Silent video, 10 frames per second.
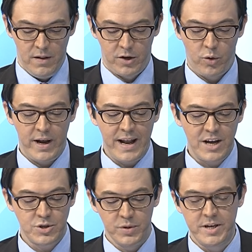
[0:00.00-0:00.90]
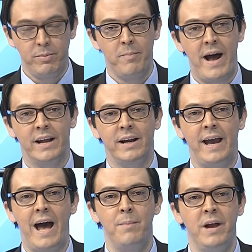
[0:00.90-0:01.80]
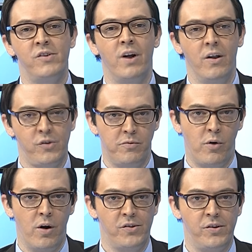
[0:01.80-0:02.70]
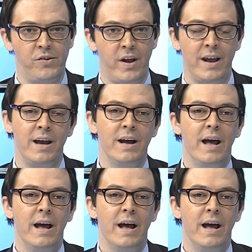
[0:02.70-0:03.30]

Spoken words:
The Korean National Diplomatic Academy has gone so far as to say